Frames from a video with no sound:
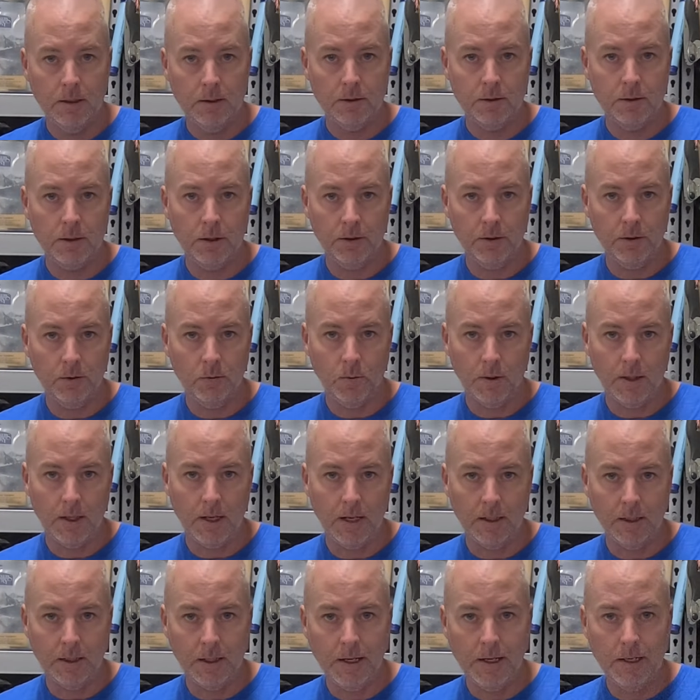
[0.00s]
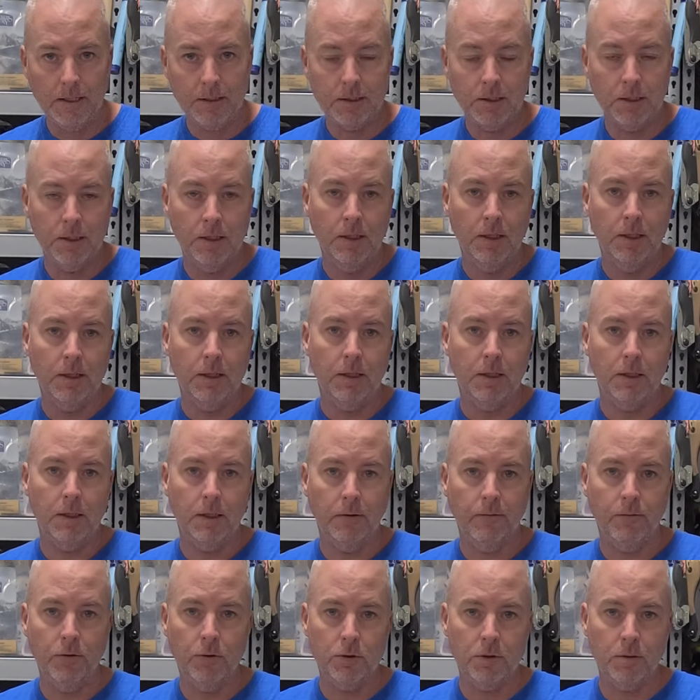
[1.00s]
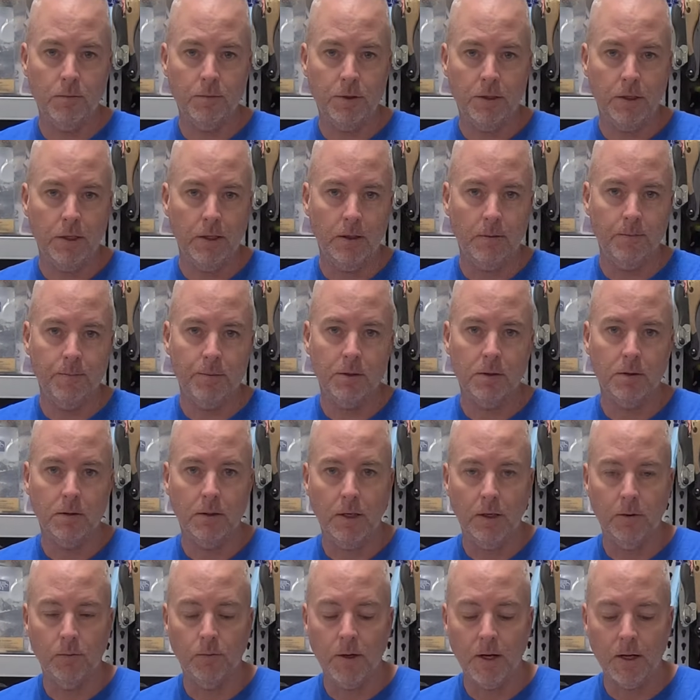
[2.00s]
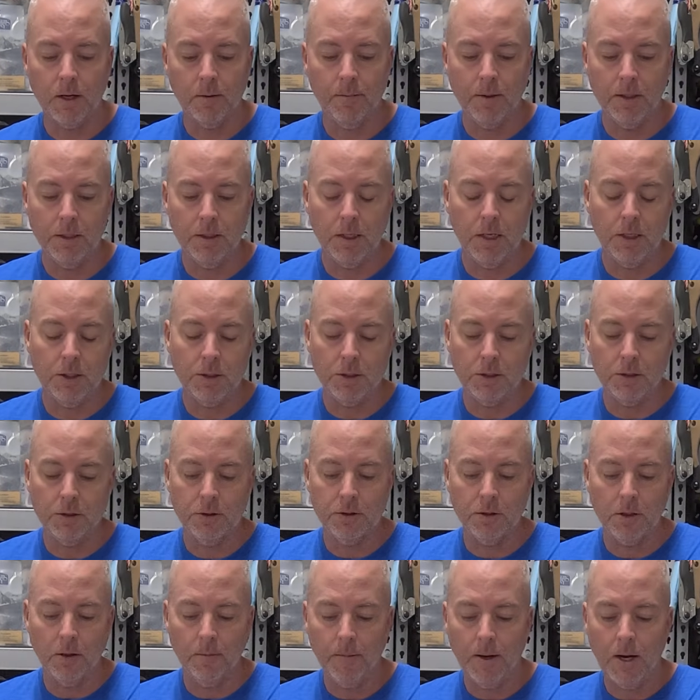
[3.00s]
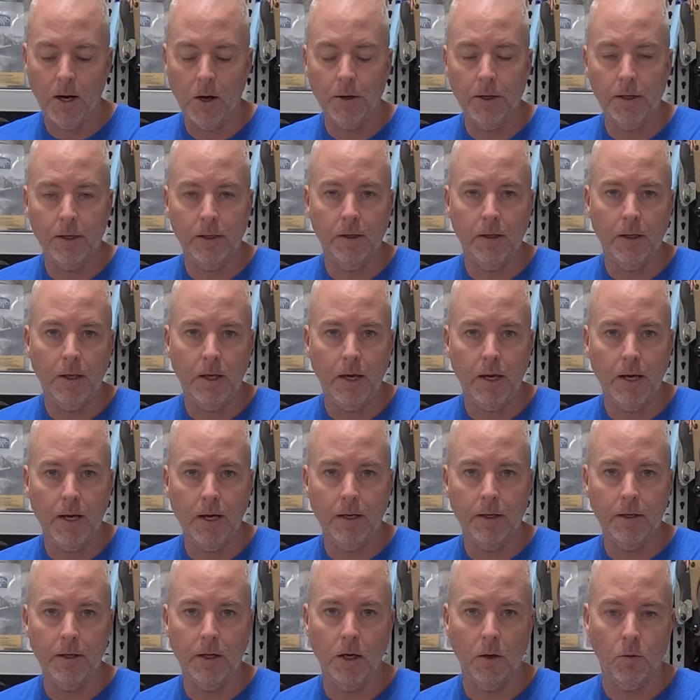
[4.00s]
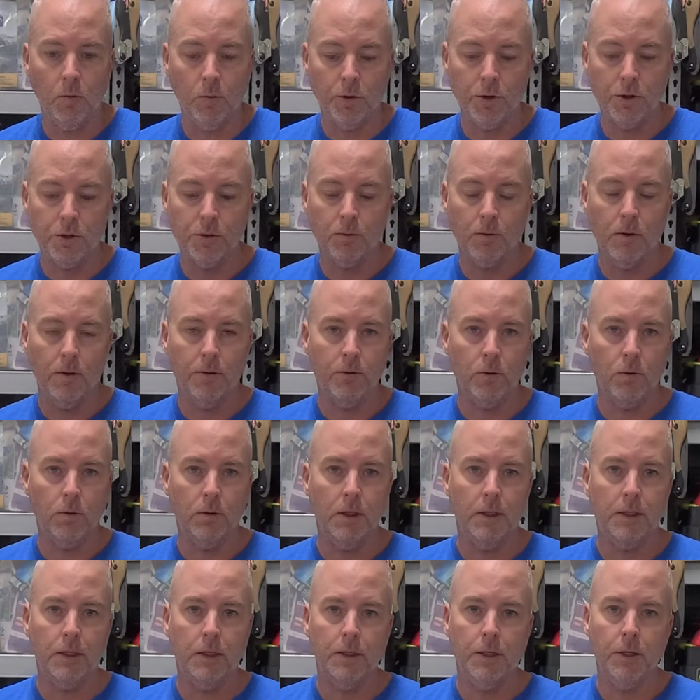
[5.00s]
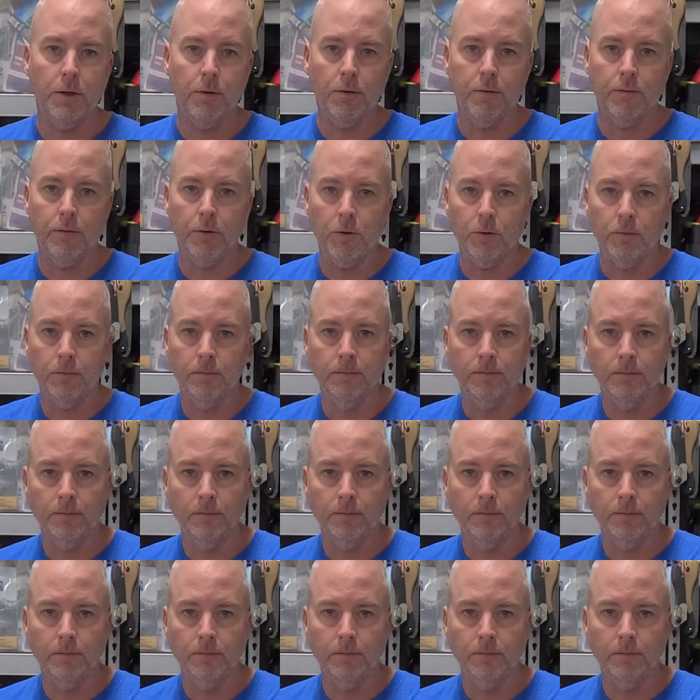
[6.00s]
tell you what I liked, give you some tips and recommendations about it, and we'll just run through it like a gear review.